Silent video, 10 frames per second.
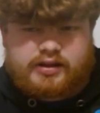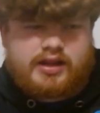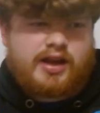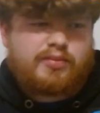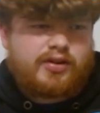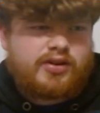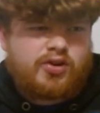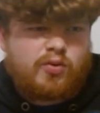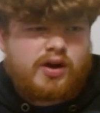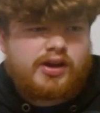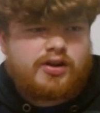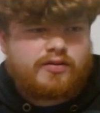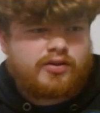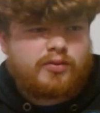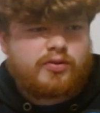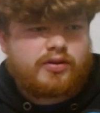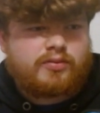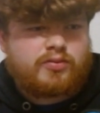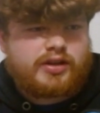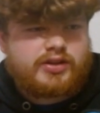yeah, bring Kawhi over and
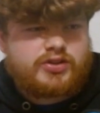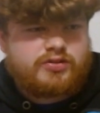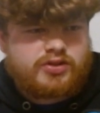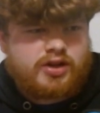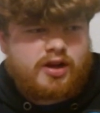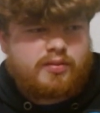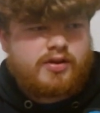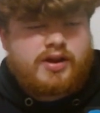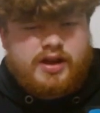we'll get you a job.